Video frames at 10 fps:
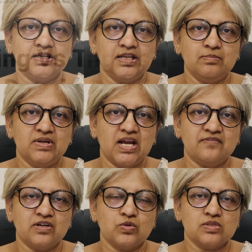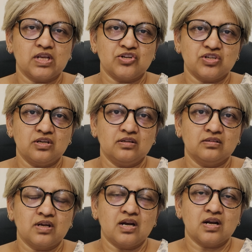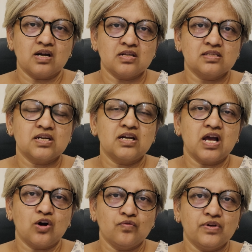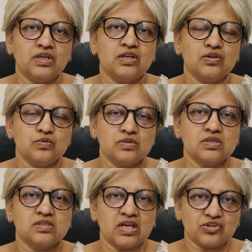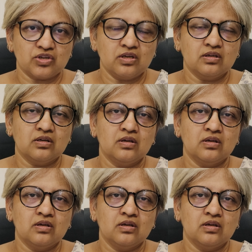a deep dive into sketching and understand how we can use sketching